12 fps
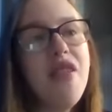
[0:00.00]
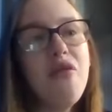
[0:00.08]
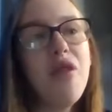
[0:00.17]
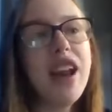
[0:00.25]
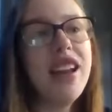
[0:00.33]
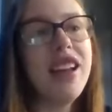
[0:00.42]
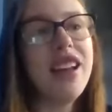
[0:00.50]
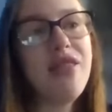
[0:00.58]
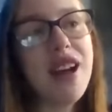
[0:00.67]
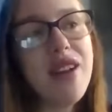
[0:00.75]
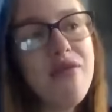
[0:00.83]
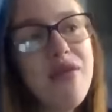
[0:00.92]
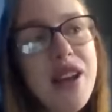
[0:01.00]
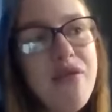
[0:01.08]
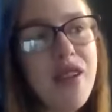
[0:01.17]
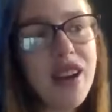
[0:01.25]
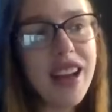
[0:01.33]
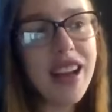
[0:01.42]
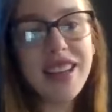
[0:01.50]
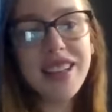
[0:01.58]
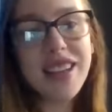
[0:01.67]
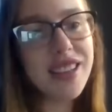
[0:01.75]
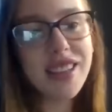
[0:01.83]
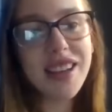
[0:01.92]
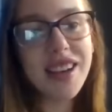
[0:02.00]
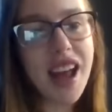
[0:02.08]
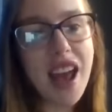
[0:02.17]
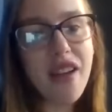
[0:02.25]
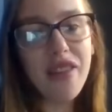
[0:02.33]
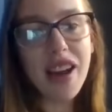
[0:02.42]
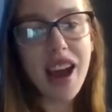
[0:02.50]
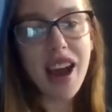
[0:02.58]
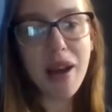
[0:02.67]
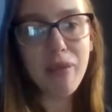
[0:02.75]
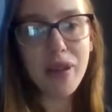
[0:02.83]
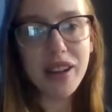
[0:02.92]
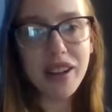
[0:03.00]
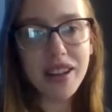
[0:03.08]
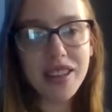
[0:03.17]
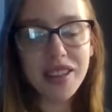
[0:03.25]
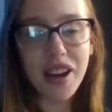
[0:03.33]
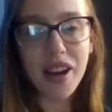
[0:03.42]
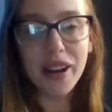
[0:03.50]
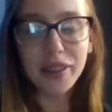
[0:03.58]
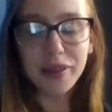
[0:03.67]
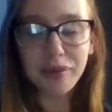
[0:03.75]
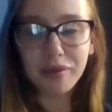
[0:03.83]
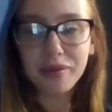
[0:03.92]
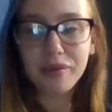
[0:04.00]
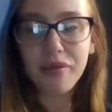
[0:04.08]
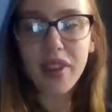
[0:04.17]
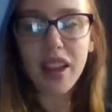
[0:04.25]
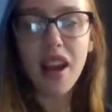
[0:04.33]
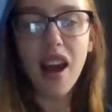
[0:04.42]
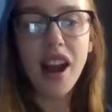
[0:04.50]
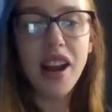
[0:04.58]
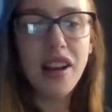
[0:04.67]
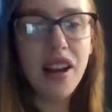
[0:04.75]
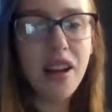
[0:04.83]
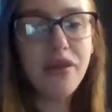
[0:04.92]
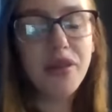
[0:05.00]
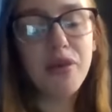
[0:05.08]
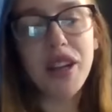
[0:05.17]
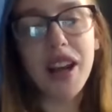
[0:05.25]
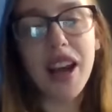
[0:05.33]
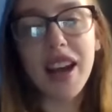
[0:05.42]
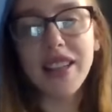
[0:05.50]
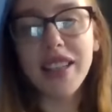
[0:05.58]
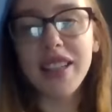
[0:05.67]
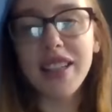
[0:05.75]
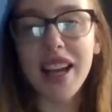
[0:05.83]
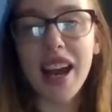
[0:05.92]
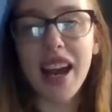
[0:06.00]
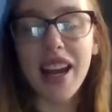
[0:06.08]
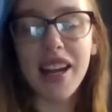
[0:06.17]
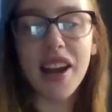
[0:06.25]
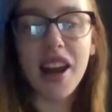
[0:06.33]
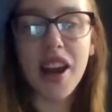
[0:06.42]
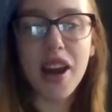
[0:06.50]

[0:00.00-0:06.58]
when we want it, it doesn't ever happen. So I loved what you had to say.